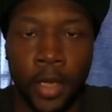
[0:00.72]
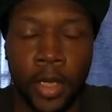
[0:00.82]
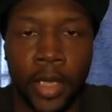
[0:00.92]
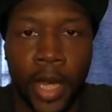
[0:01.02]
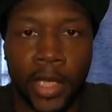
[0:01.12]

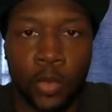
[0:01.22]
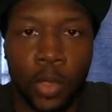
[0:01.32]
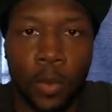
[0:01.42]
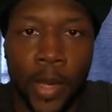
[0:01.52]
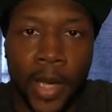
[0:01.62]
Hey guys,
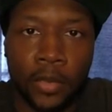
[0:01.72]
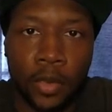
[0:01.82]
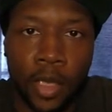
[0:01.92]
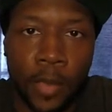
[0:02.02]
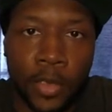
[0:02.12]
welcome back to
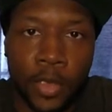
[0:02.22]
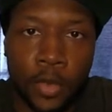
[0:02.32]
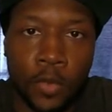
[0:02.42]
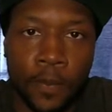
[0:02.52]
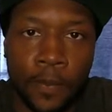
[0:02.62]
another episode.